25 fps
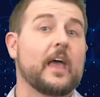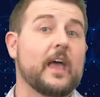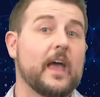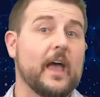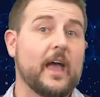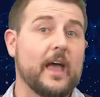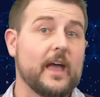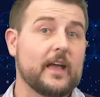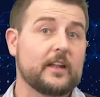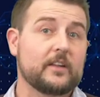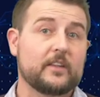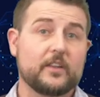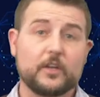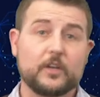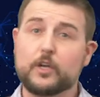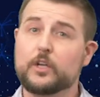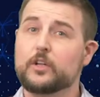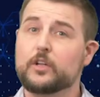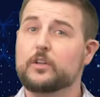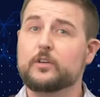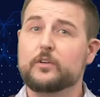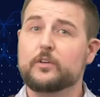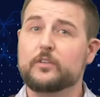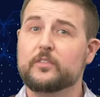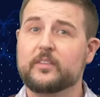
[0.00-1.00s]
And the good
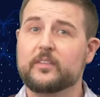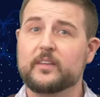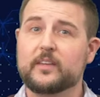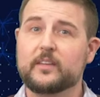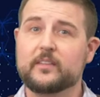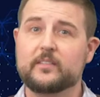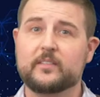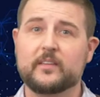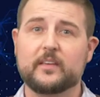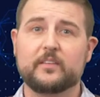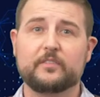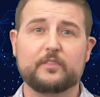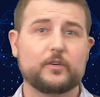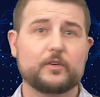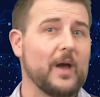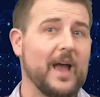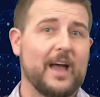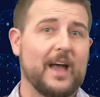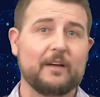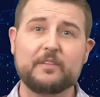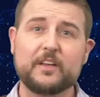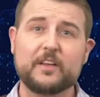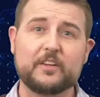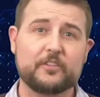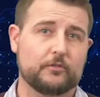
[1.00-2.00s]
news is if you
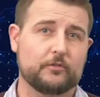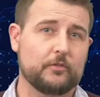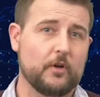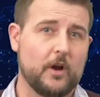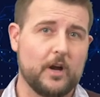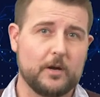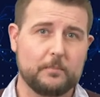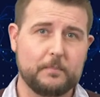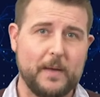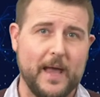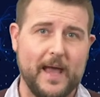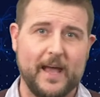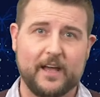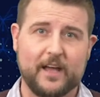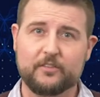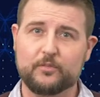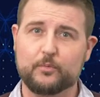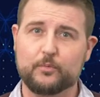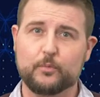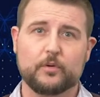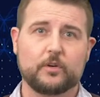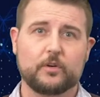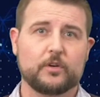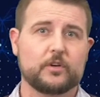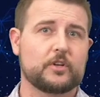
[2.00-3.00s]
have a strong
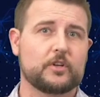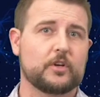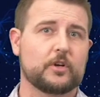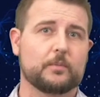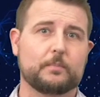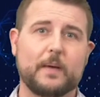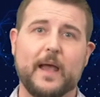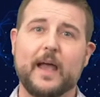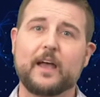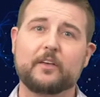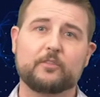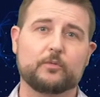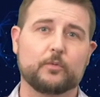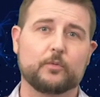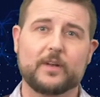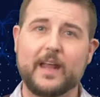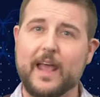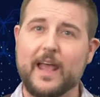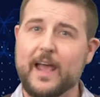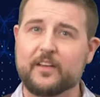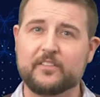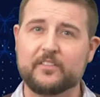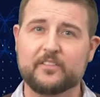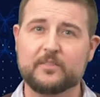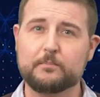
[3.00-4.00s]
password, your password
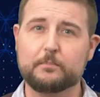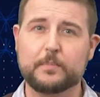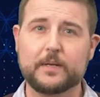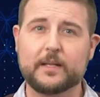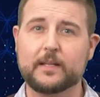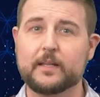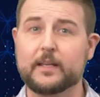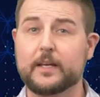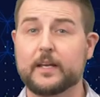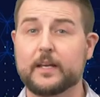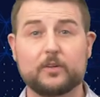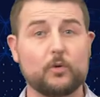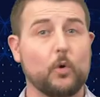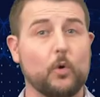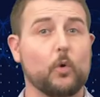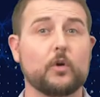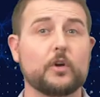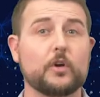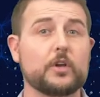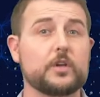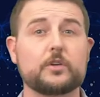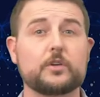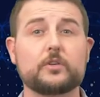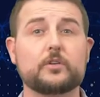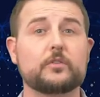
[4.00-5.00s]
hasn't been leaked, or
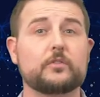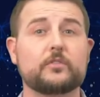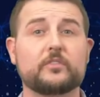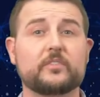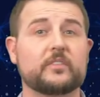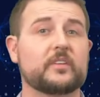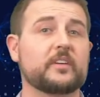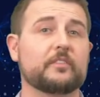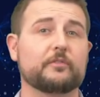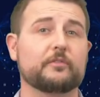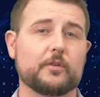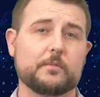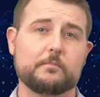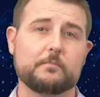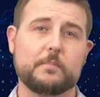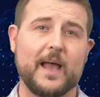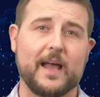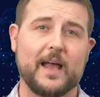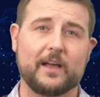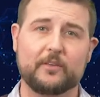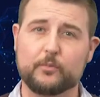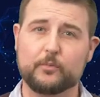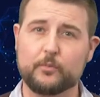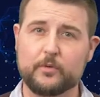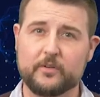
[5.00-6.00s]
you use different
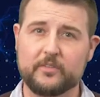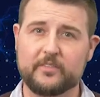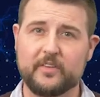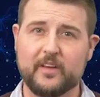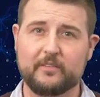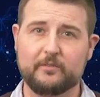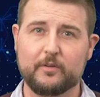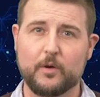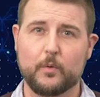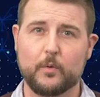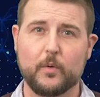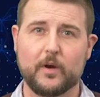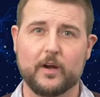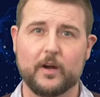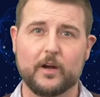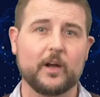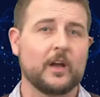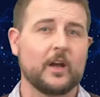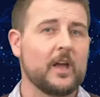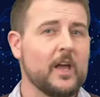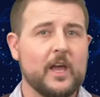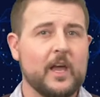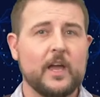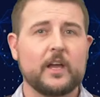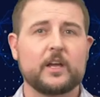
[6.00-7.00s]
passwords everywhere,
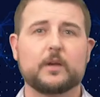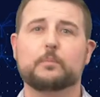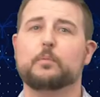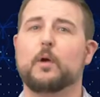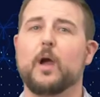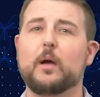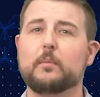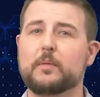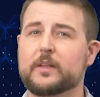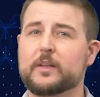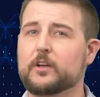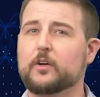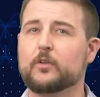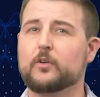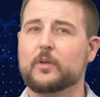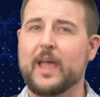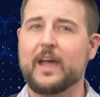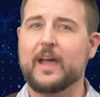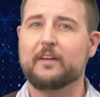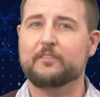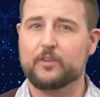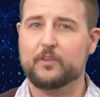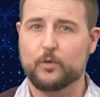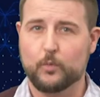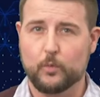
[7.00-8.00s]
you probably don't
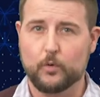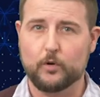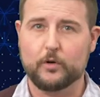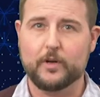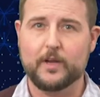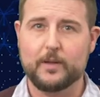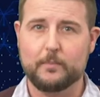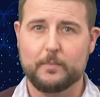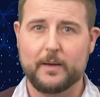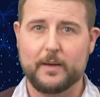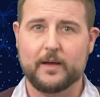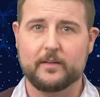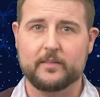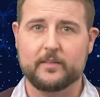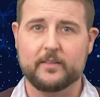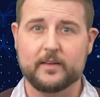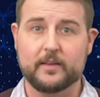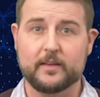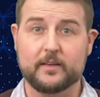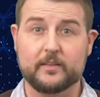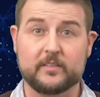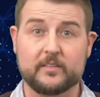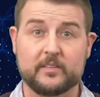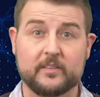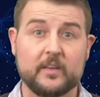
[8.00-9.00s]
have to worry about
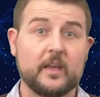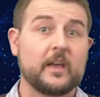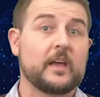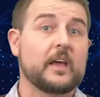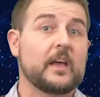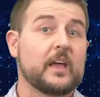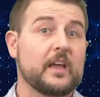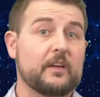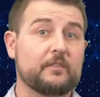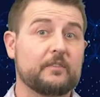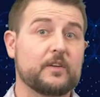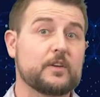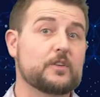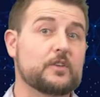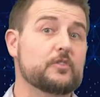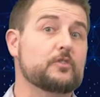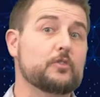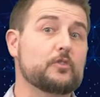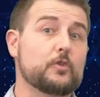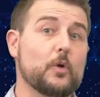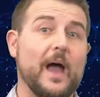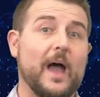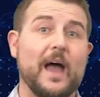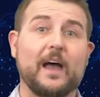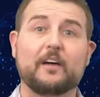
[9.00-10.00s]
this. If you
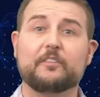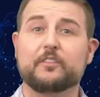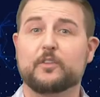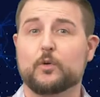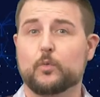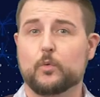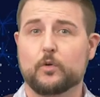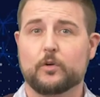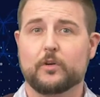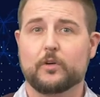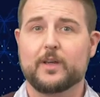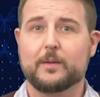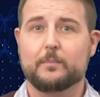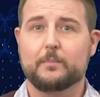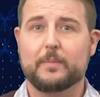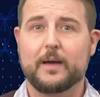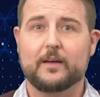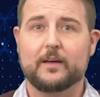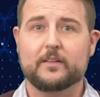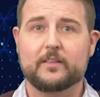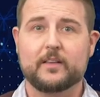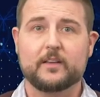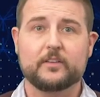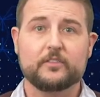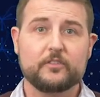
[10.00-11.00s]
do have to worry
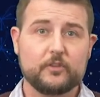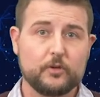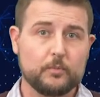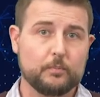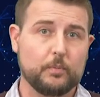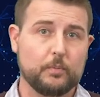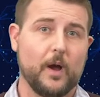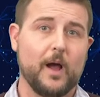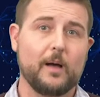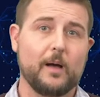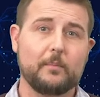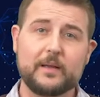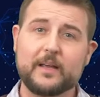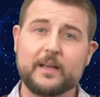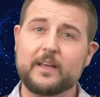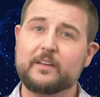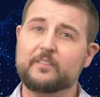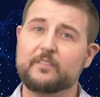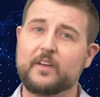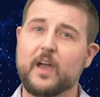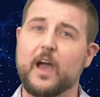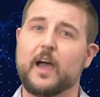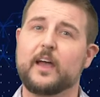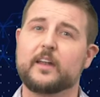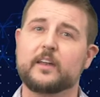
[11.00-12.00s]
about this, you probably
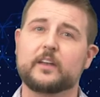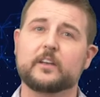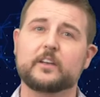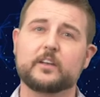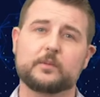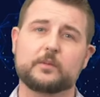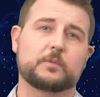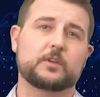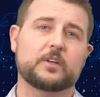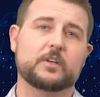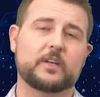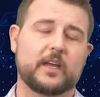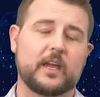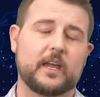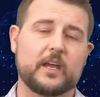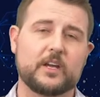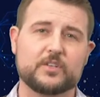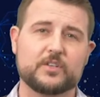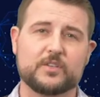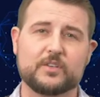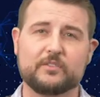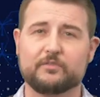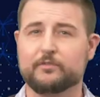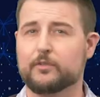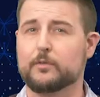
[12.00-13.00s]
have gotten a
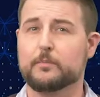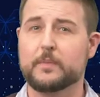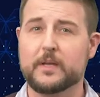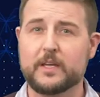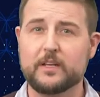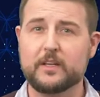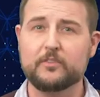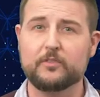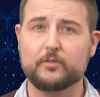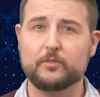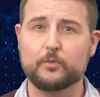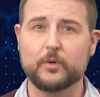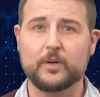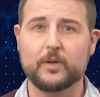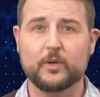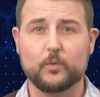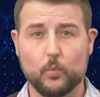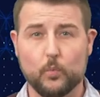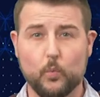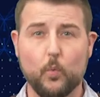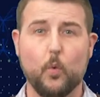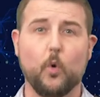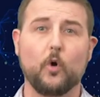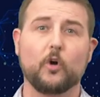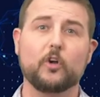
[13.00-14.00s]
communication from Intuit
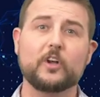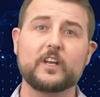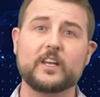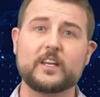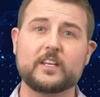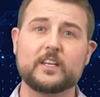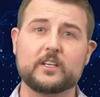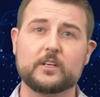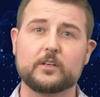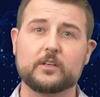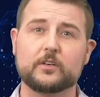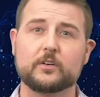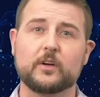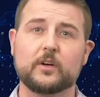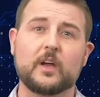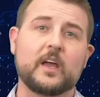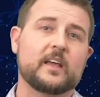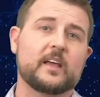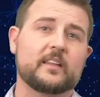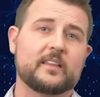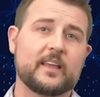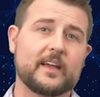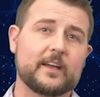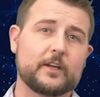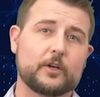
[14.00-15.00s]
warning you
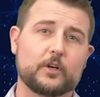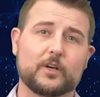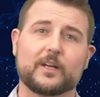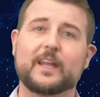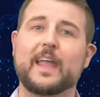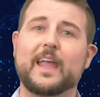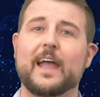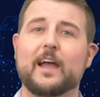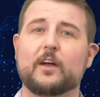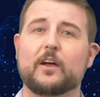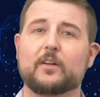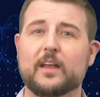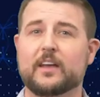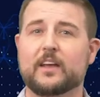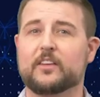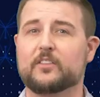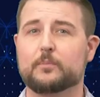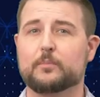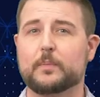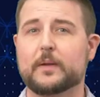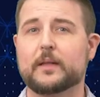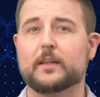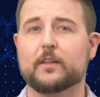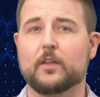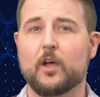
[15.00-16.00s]
that your account has
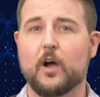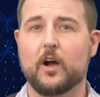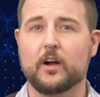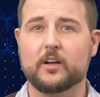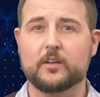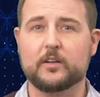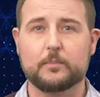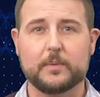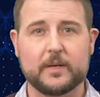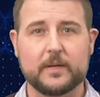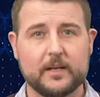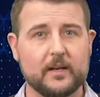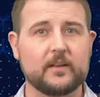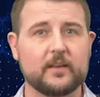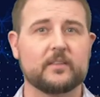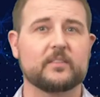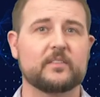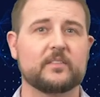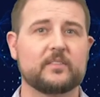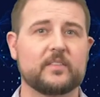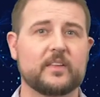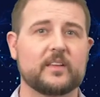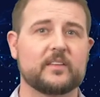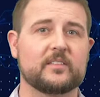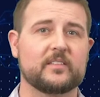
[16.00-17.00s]
been locked because
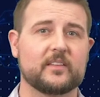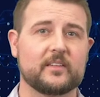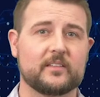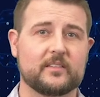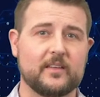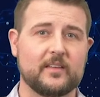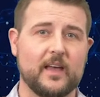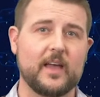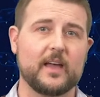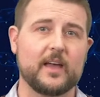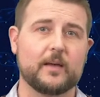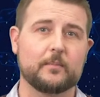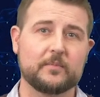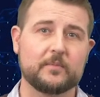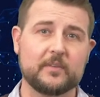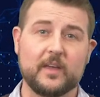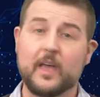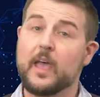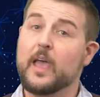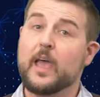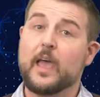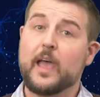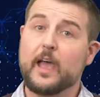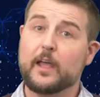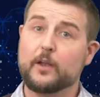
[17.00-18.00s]
of this attempt,
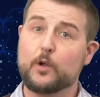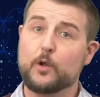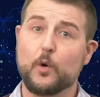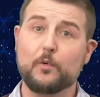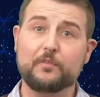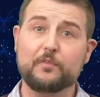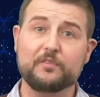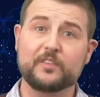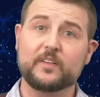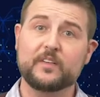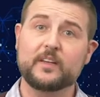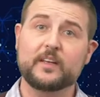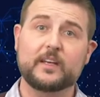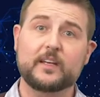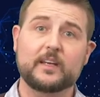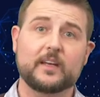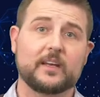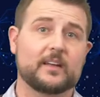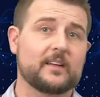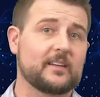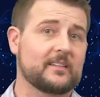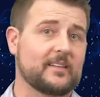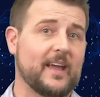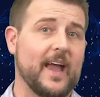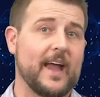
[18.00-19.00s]
and hopefully
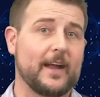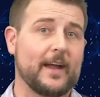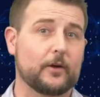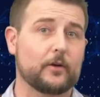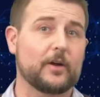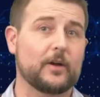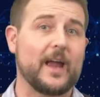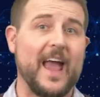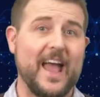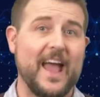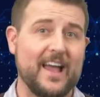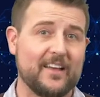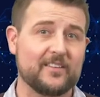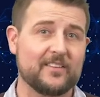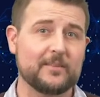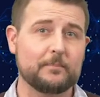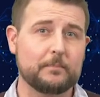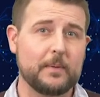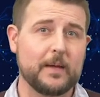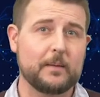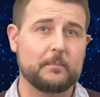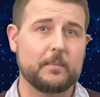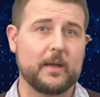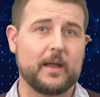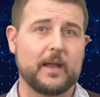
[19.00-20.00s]
an attacker hasn't
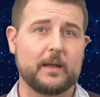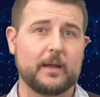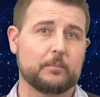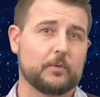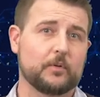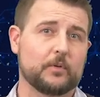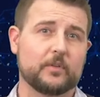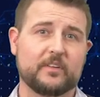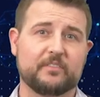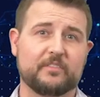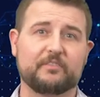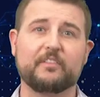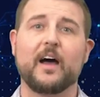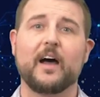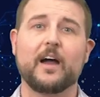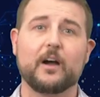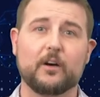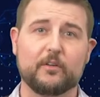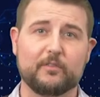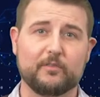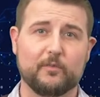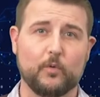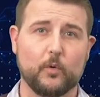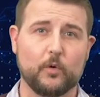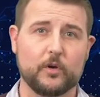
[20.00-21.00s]
been able to file
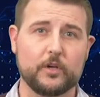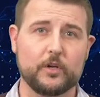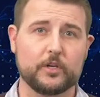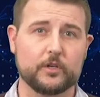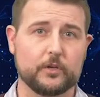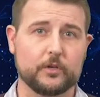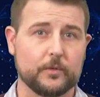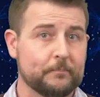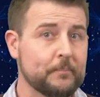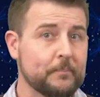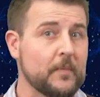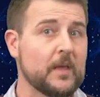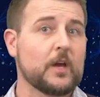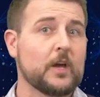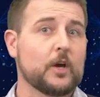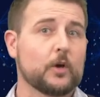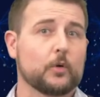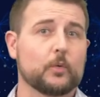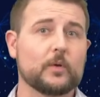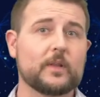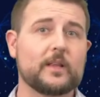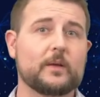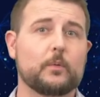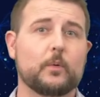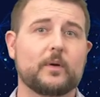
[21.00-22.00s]
for you.
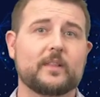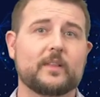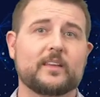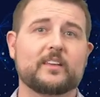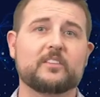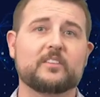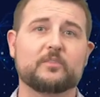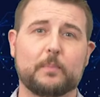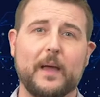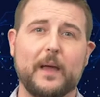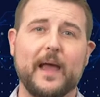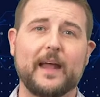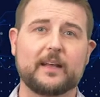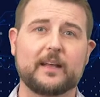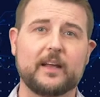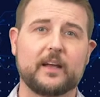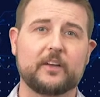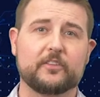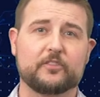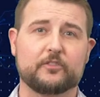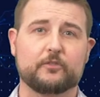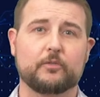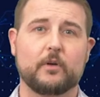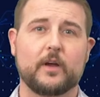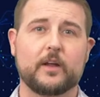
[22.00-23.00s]
Really what these bad
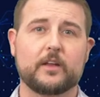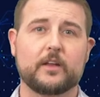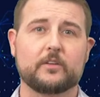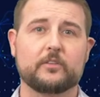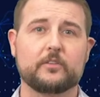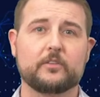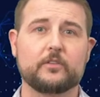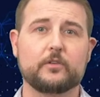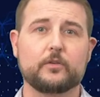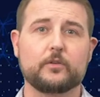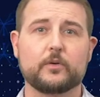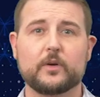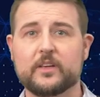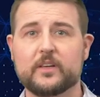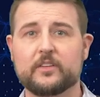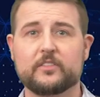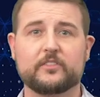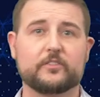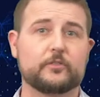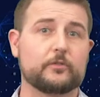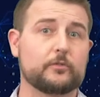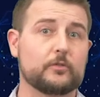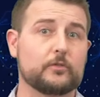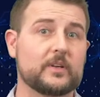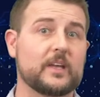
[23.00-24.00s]
guys try to do is
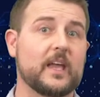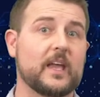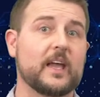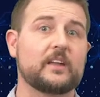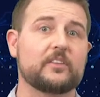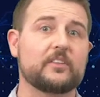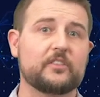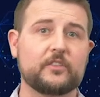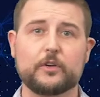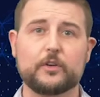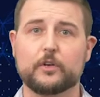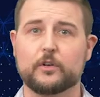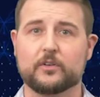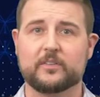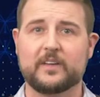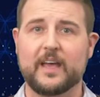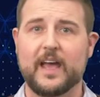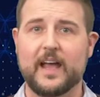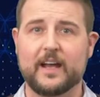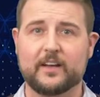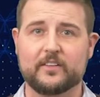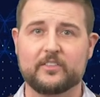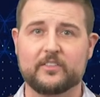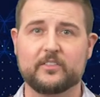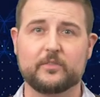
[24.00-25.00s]
to get to your
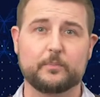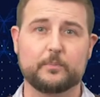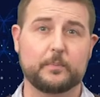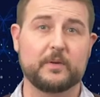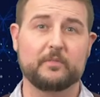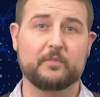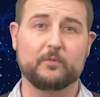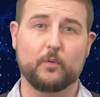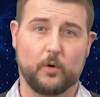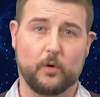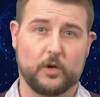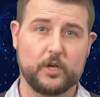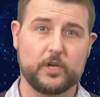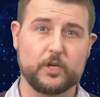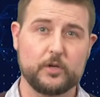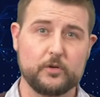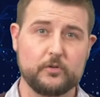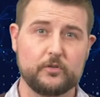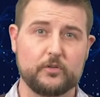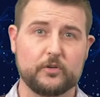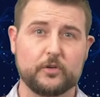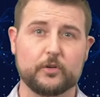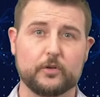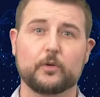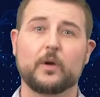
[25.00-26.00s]
taxes before you
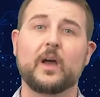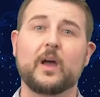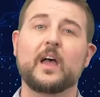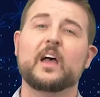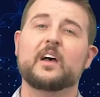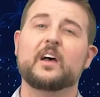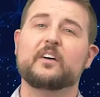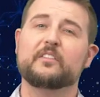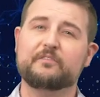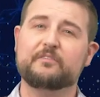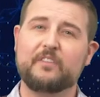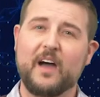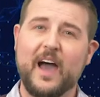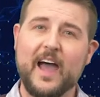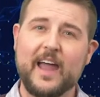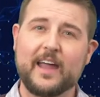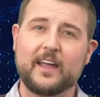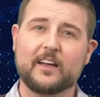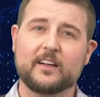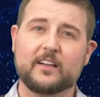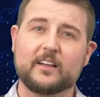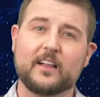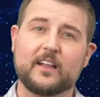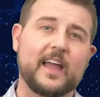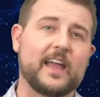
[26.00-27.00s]
do,
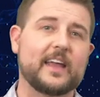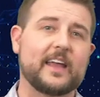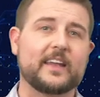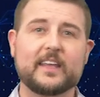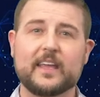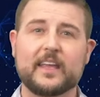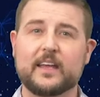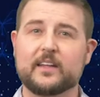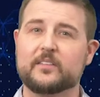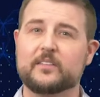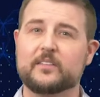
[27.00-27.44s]
file and get